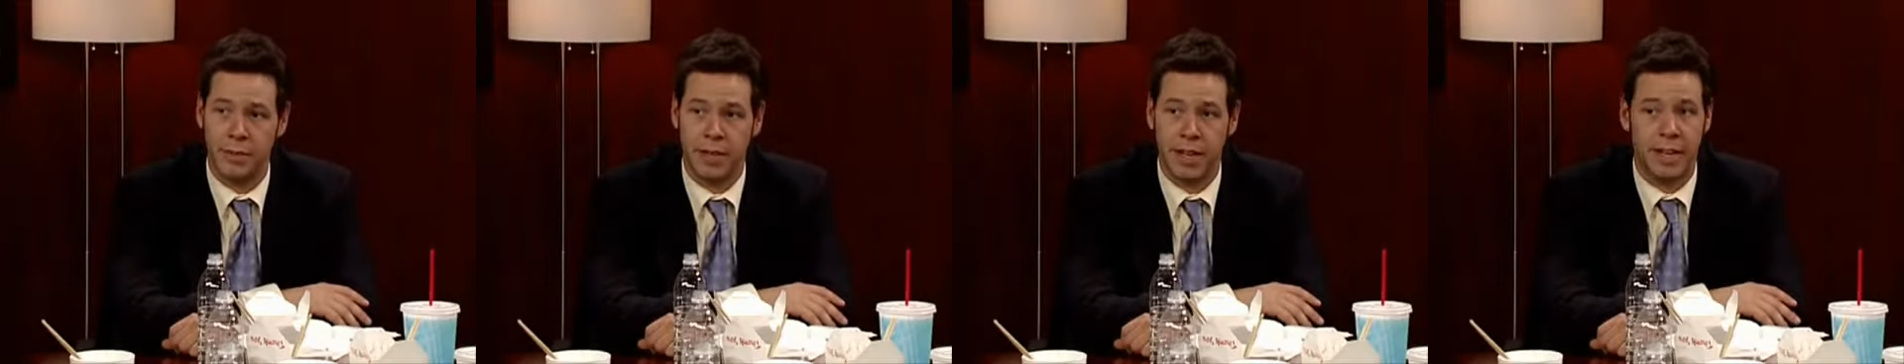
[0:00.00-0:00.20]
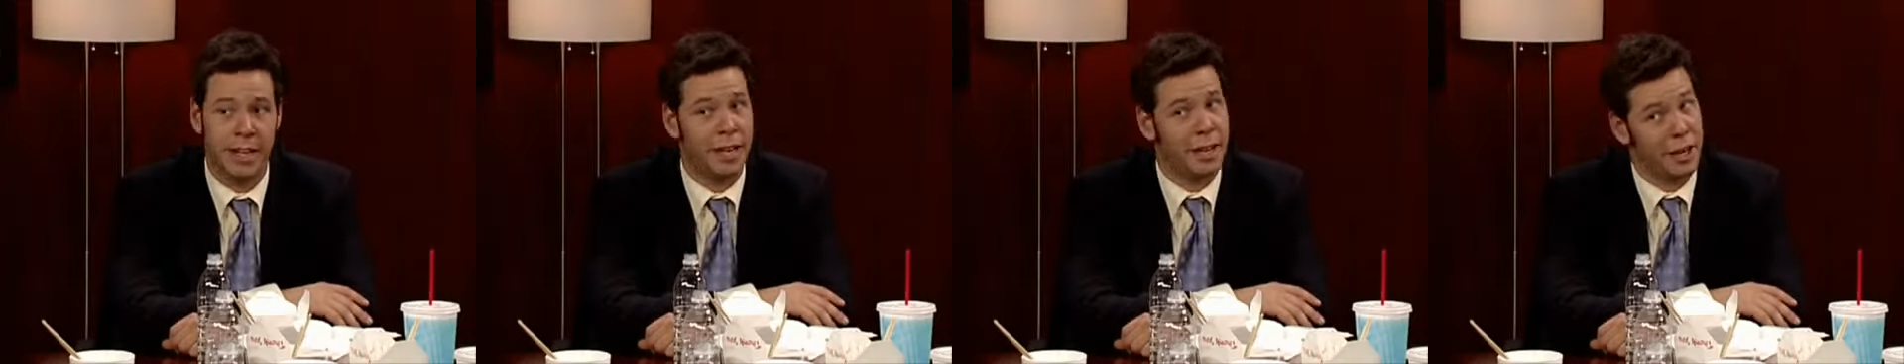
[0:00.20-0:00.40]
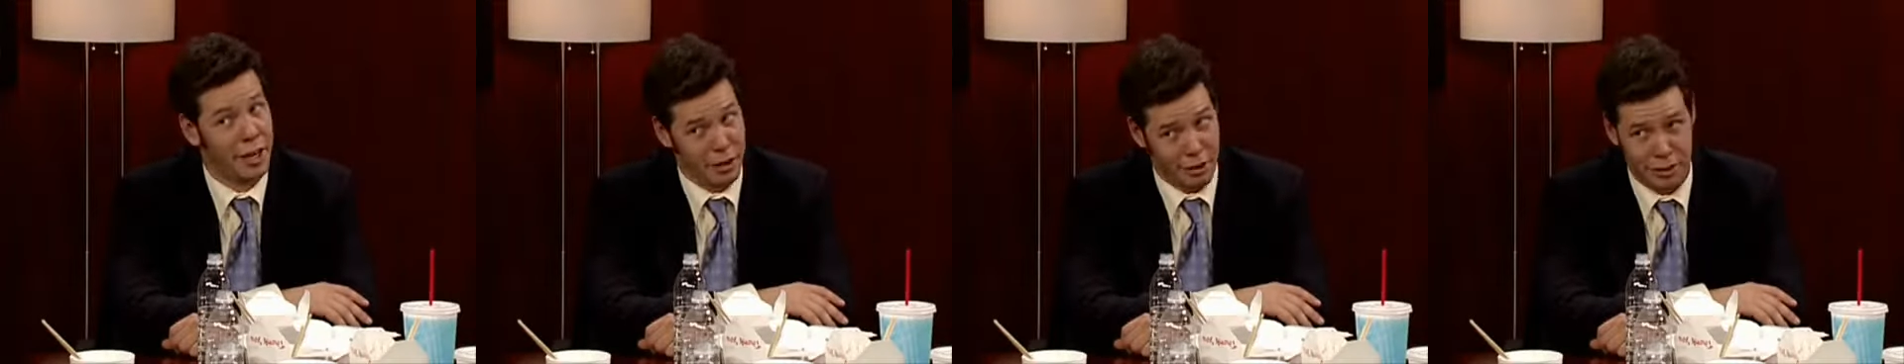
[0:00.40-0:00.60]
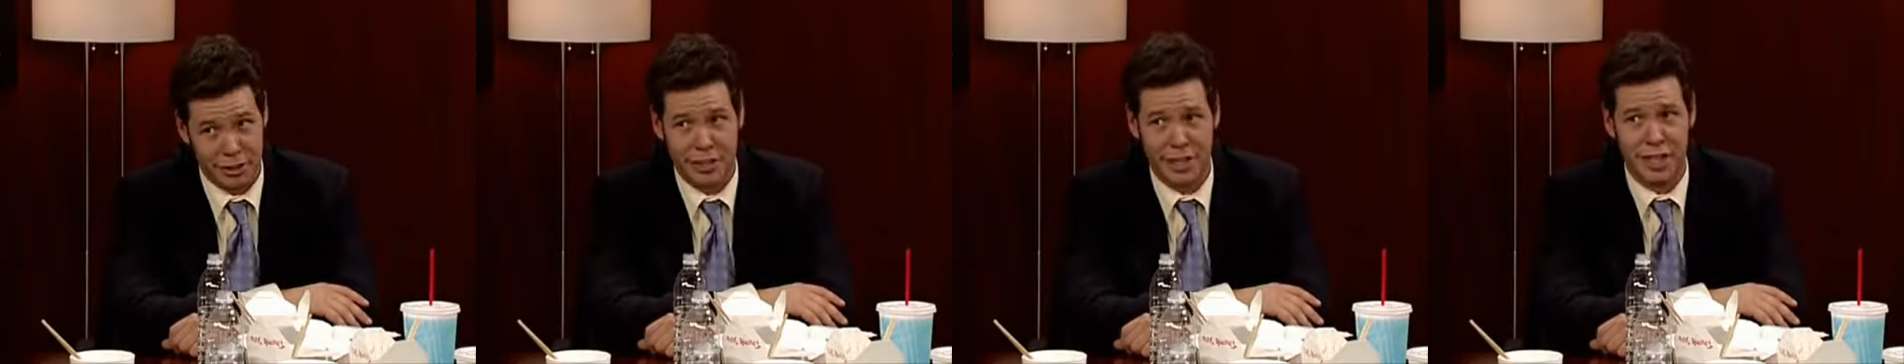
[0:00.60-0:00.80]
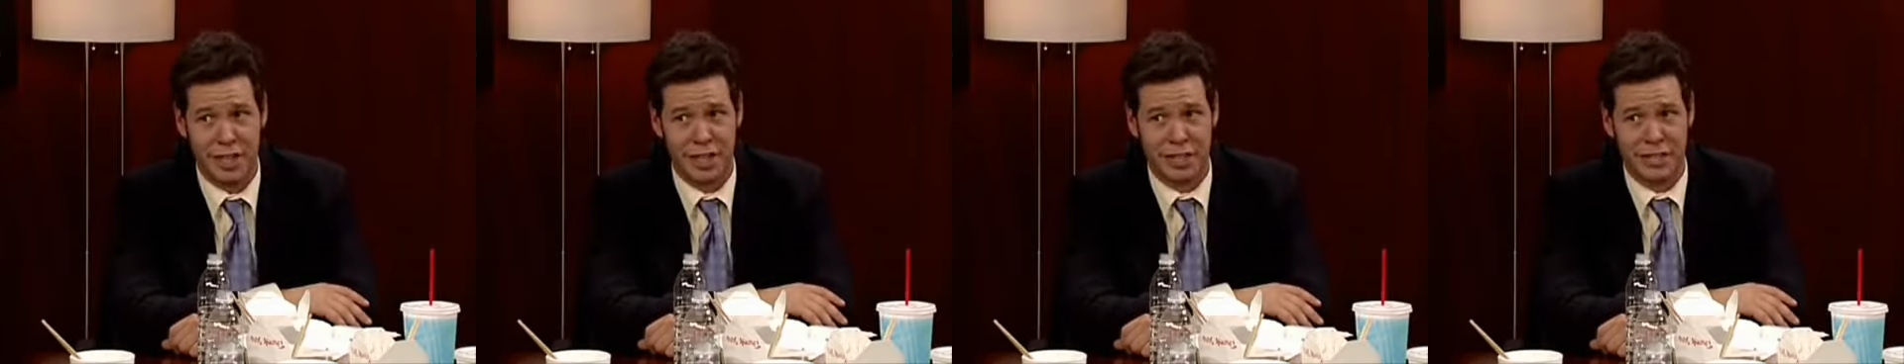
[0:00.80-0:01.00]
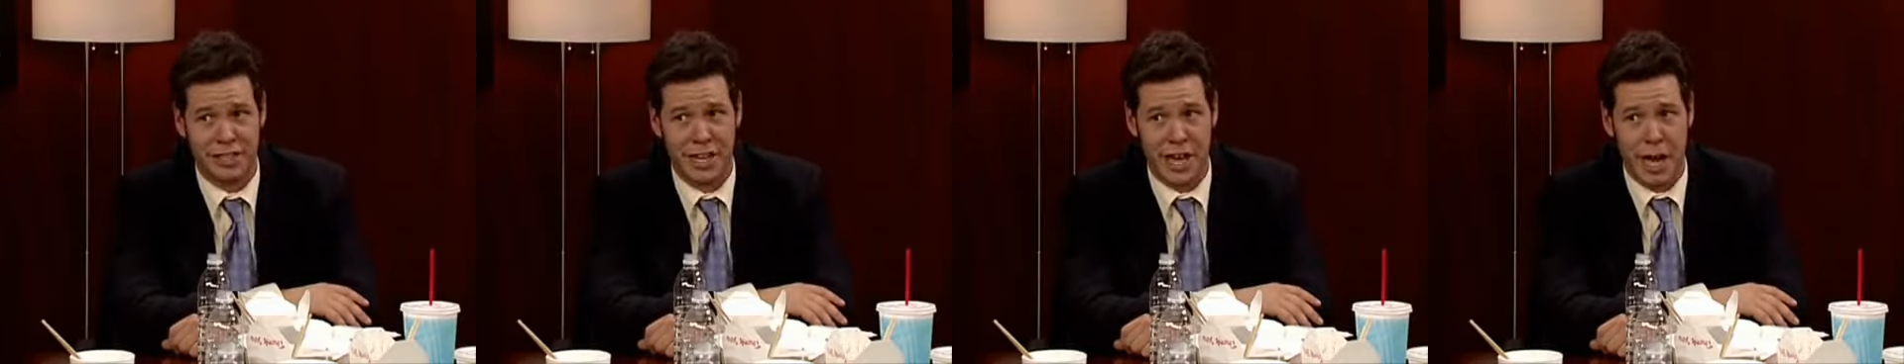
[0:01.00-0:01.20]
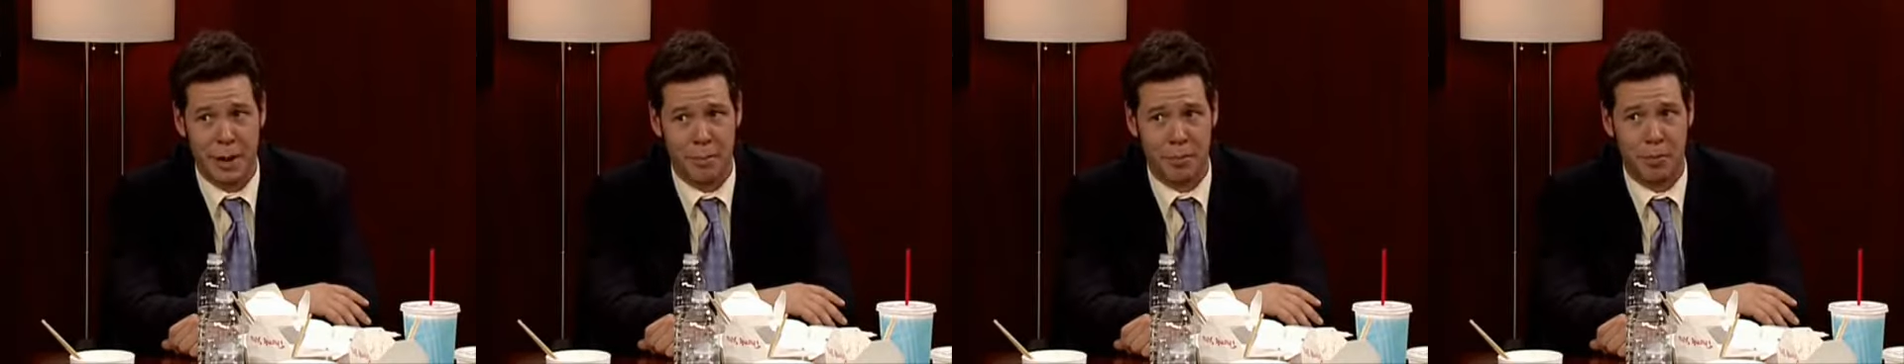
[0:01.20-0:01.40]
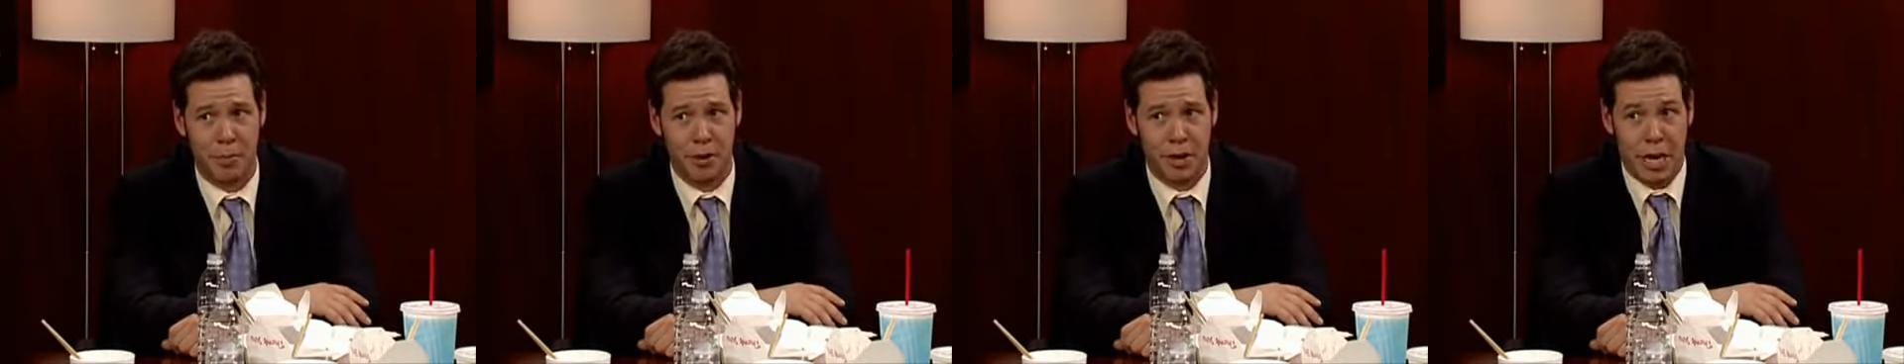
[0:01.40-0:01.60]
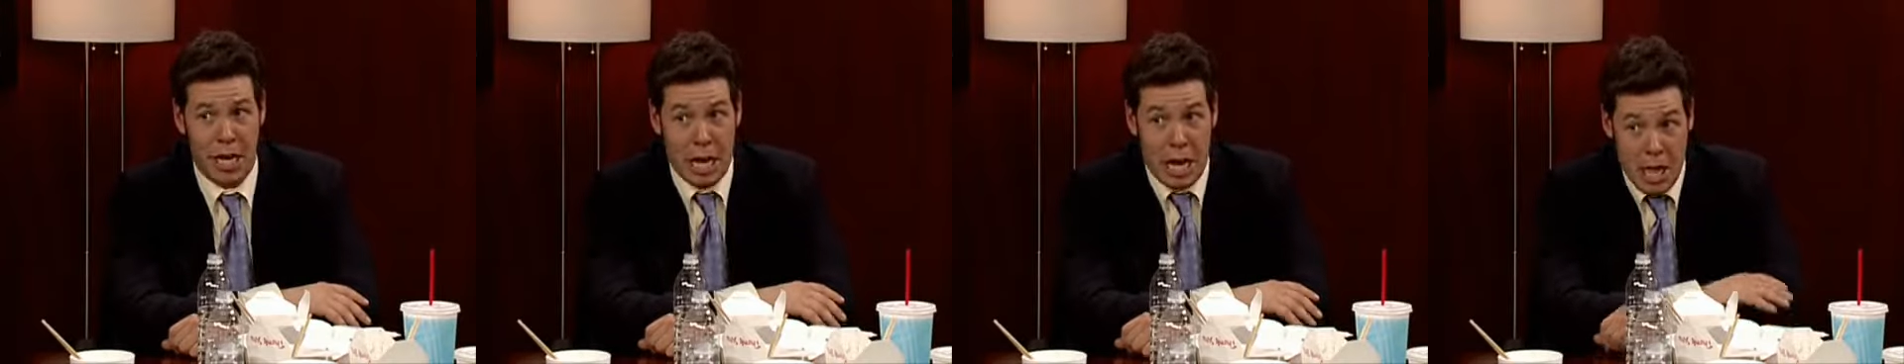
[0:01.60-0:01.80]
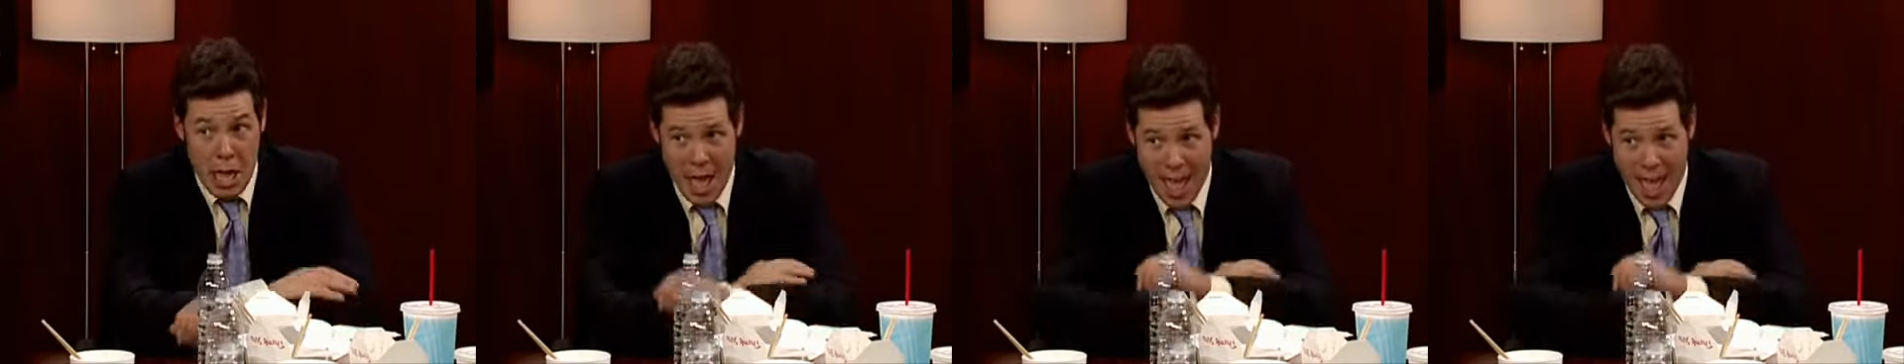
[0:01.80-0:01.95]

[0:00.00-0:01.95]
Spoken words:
but I can guarantee it's not pretty.